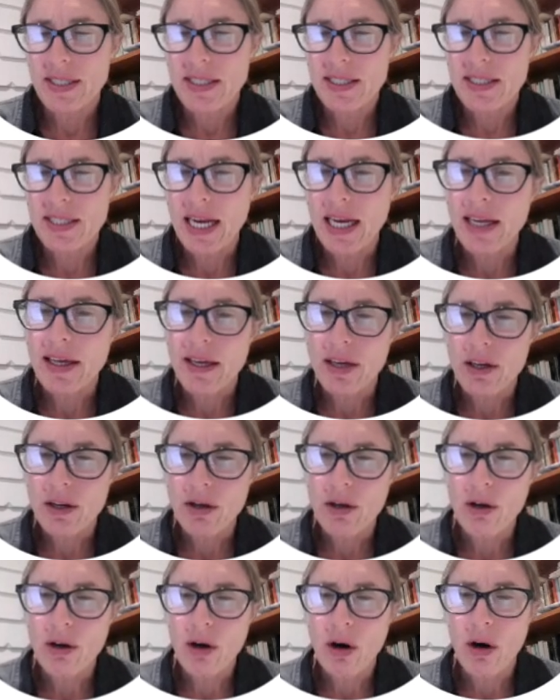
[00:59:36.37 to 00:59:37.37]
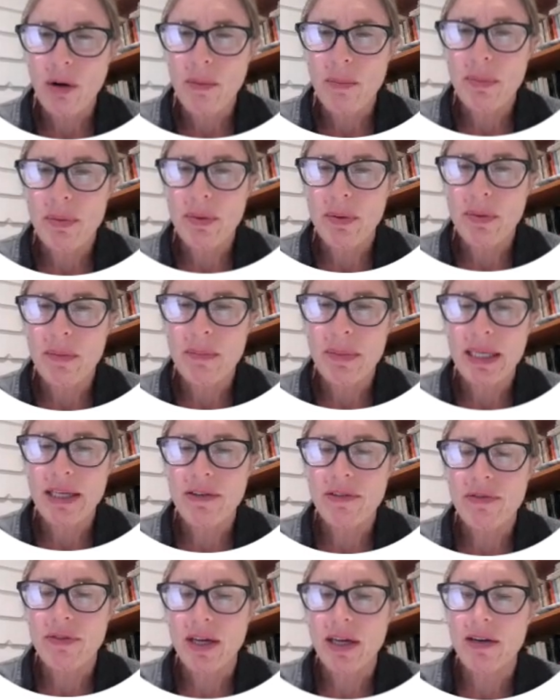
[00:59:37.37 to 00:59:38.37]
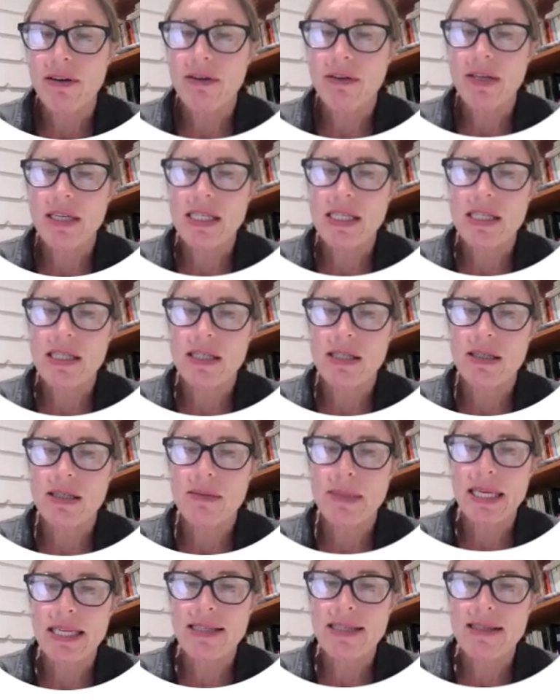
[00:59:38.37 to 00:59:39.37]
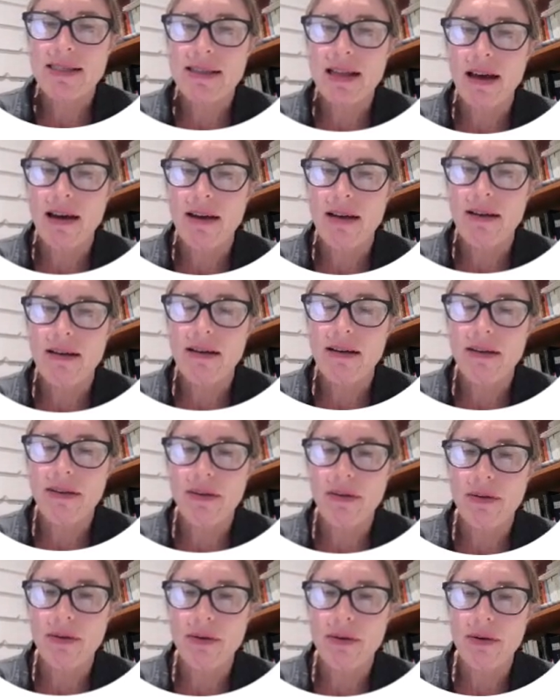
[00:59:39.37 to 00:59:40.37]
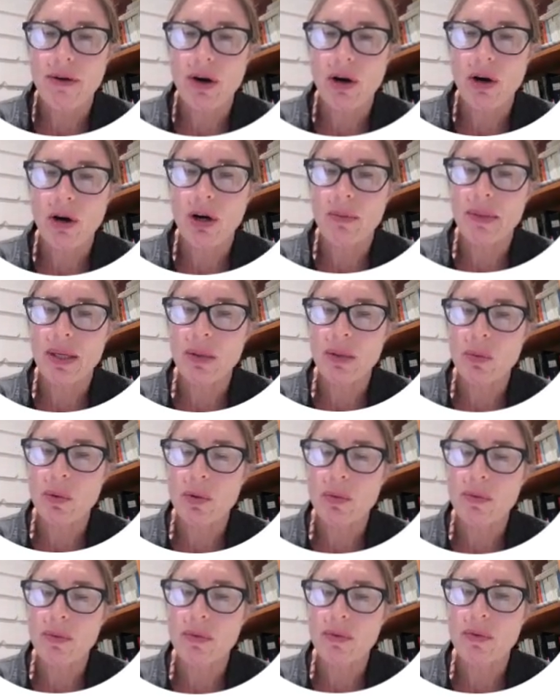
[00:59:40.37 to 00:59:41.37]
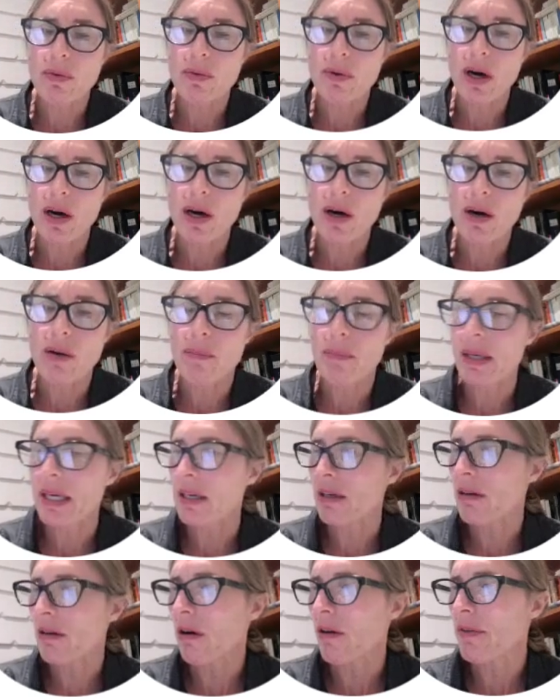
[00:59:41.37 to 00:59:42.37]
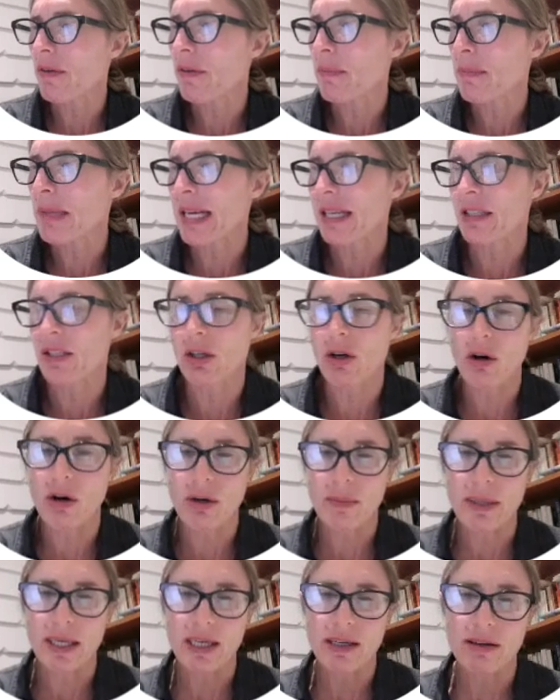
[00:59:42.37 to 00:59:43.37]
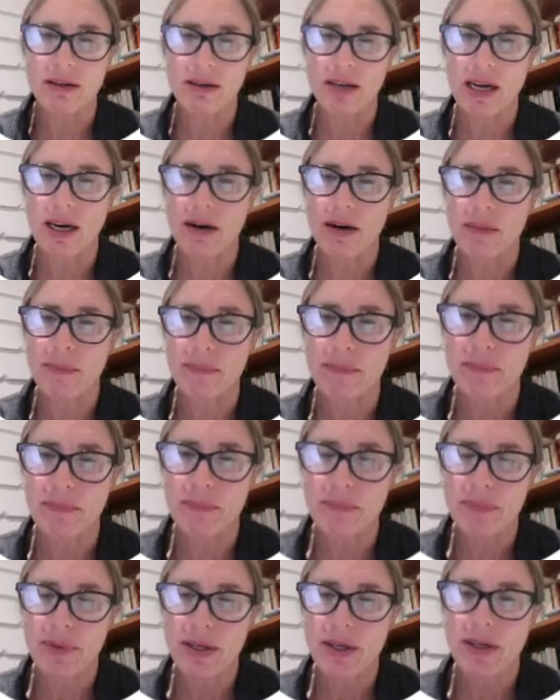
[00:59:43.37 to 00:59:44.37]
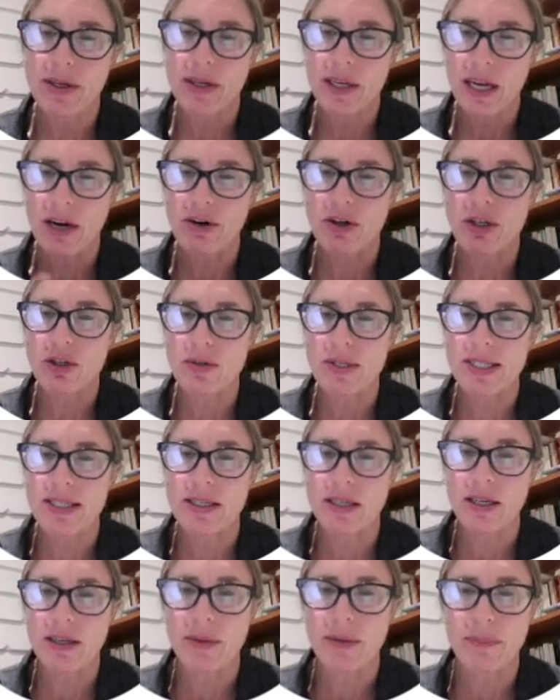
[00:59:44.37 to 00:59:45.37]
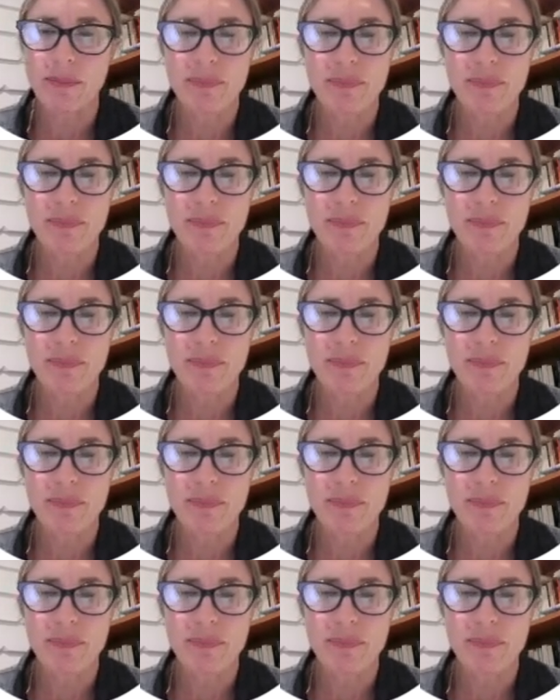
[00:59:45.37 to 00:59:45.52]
Daly and Cobb believe that this means that the economy would be of a mixed economy characteristic.